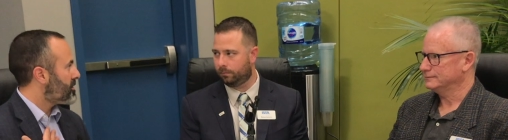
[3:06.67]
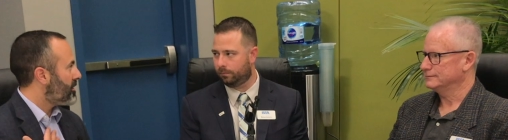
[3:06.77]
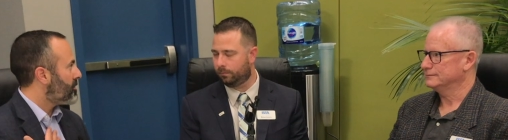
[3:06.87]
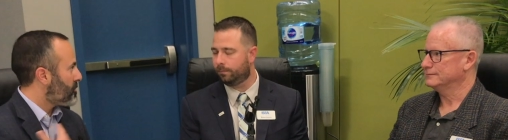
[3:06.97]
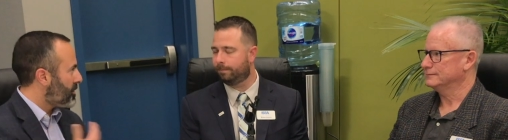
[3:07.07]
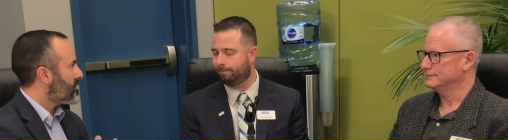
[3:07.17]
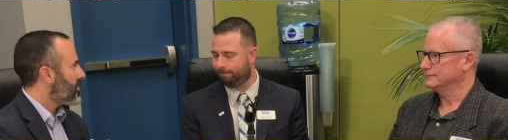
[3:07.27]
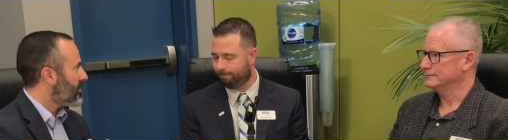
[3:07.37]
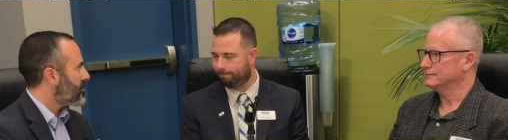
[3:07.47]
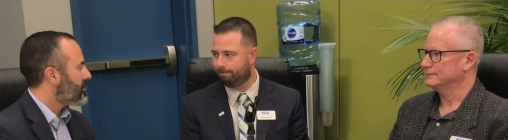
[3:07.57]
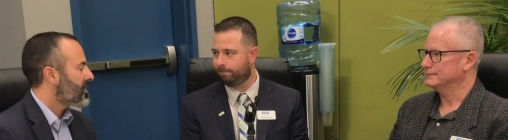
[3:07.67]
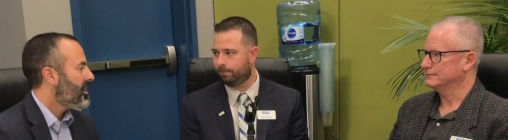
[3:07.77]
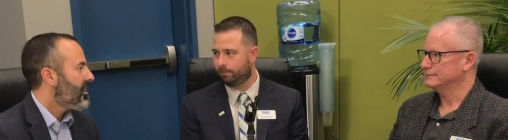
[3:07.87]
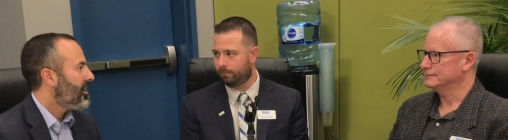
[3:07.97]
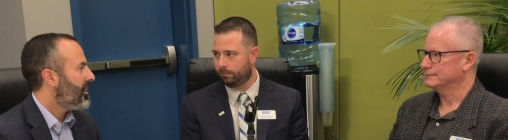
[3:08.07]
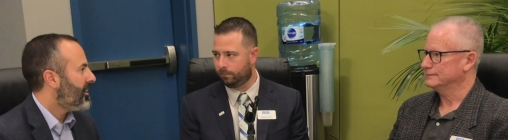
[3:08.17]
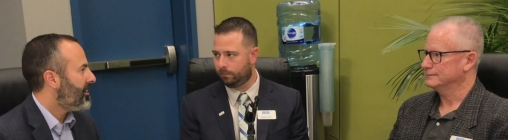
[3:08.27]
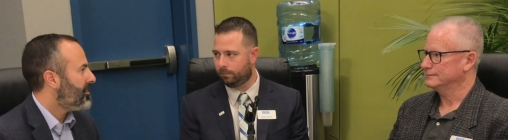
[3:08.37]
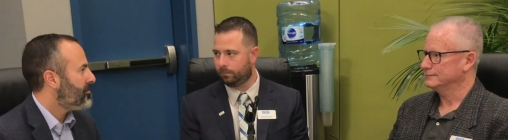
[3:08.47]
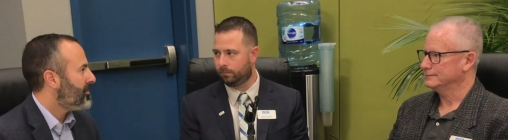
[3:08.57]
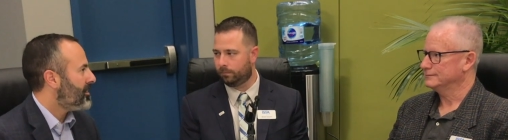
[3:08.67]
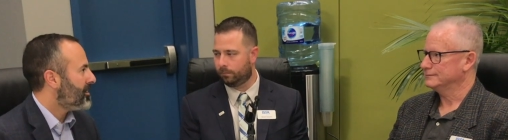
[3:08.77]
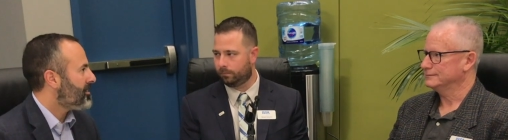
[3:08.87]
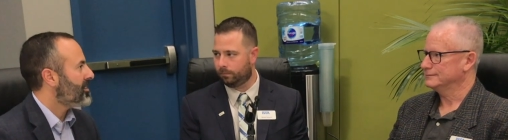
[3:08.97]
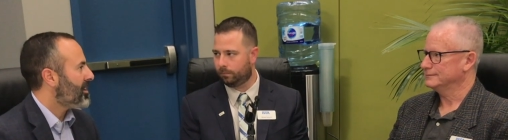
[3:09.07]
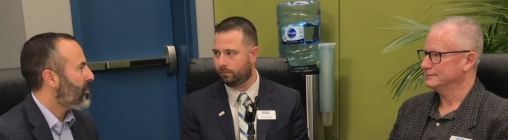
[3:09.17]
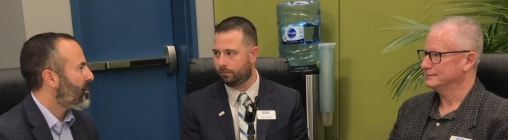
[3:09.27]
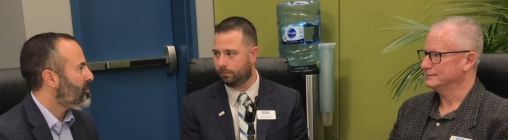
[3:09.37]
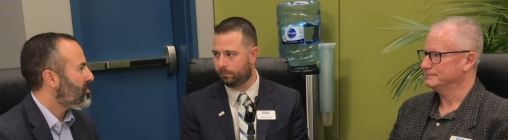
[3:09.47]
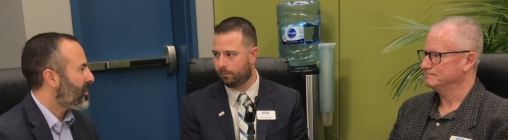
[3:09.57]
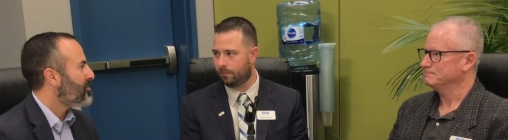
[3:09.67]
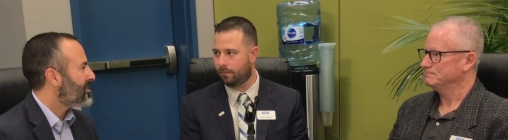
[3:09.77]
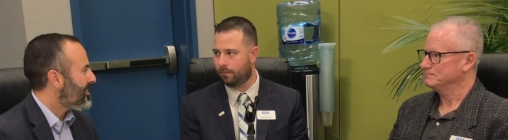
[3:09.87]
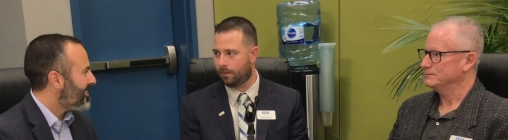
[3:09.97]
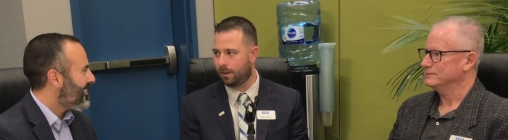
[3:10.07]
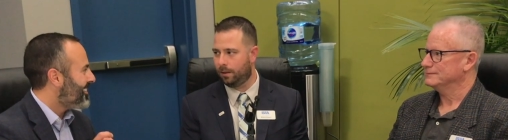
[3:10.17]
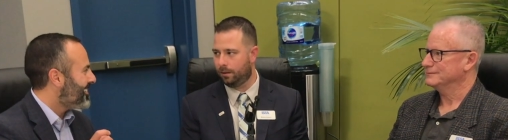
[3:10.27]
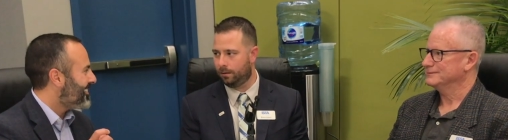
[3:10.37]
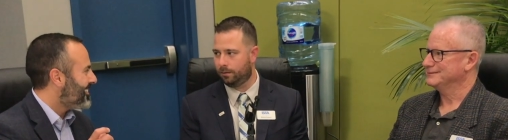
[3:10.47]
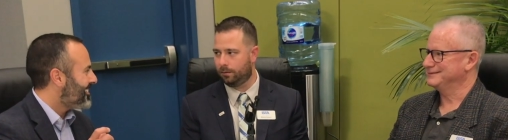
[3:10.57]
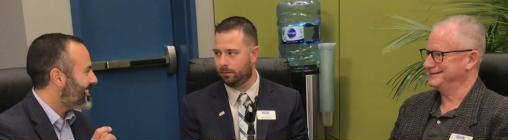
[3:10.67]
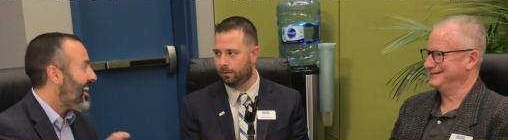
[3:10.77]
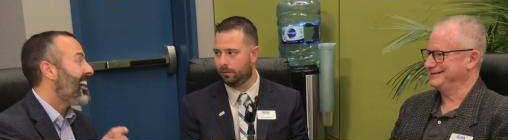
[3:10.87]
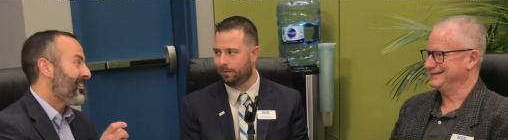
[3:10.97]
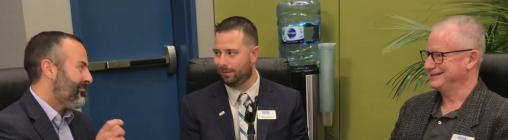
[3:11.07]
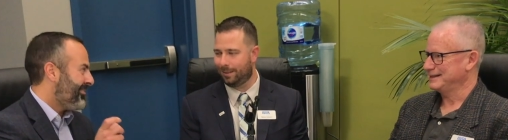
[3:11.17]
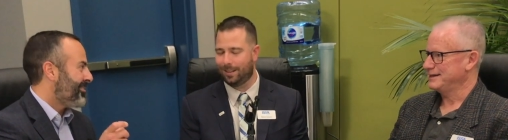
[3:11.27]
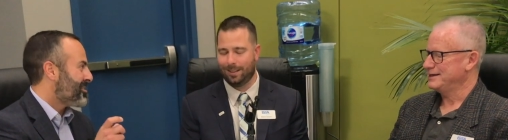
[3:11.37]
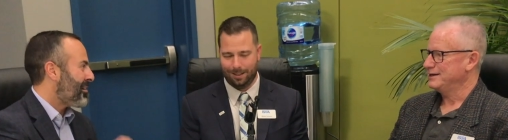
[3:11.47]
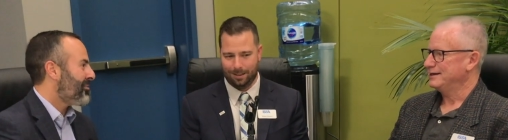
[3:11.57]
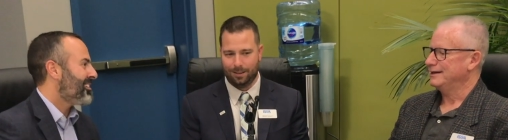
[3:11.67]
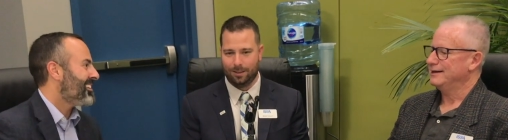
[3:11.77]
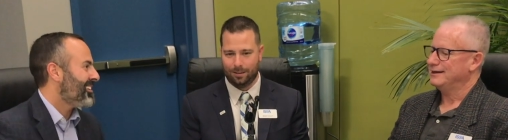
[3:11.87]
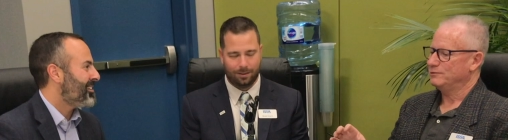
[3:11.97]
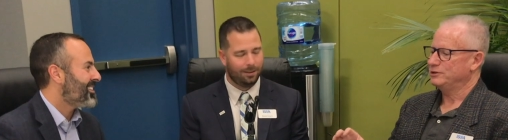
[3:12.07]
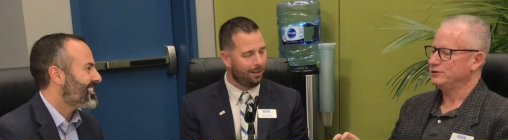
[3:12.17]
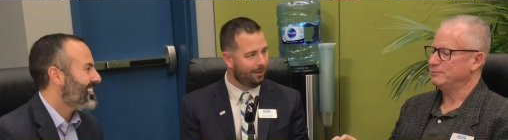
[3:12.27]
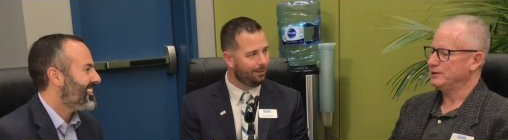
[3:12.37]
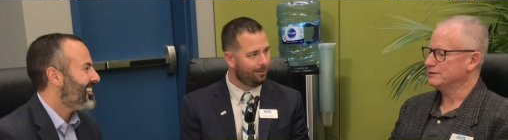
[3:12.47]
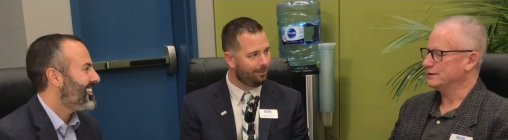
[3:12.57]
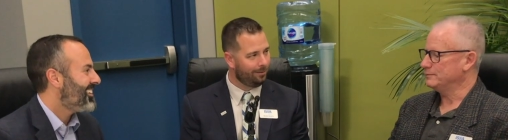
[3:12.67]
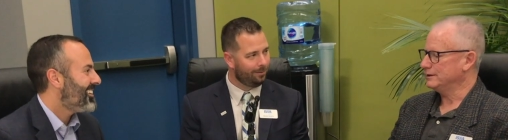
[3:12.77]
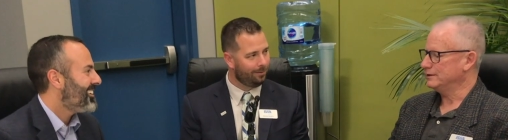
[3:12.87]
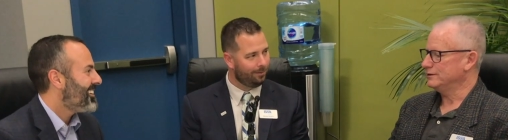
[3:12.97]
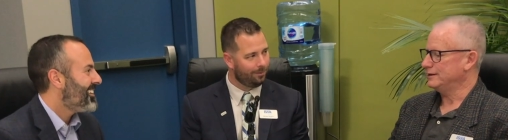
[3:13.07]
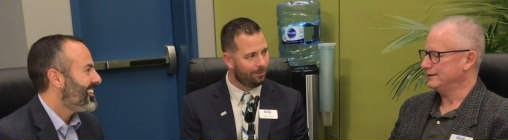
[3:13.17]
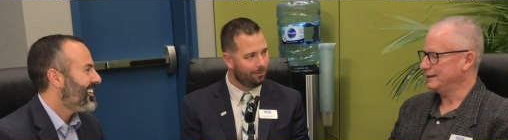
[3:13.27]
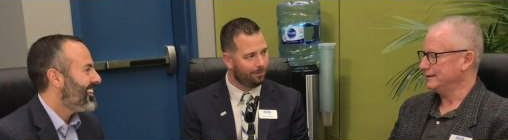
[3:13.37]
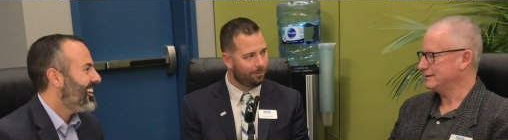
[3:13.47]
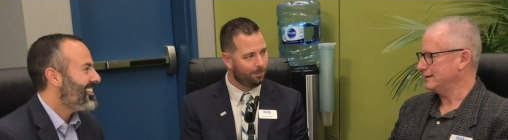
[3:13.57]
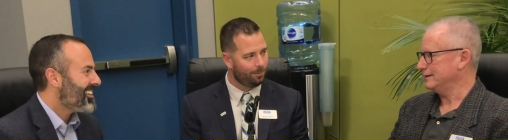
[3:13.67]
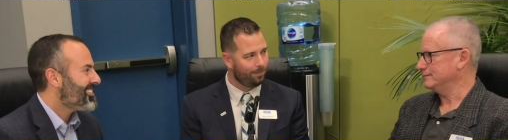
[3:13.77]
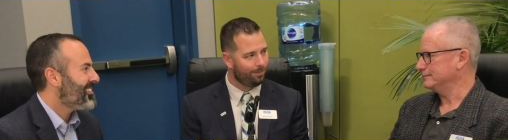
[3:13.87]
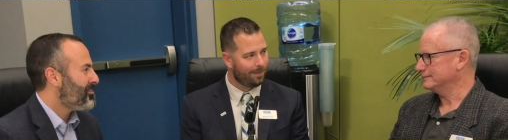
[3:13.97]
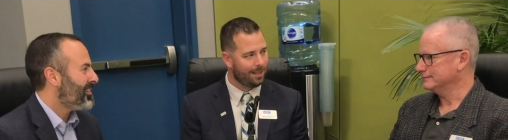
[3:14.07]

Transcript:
Speaker 1: sales organizations, um, and you can see that partnership. But I would say that the the time was probably the thing that makes. When you build it,
Speaker 2: something good, it takes. Time. It takes a
Speaker 1: little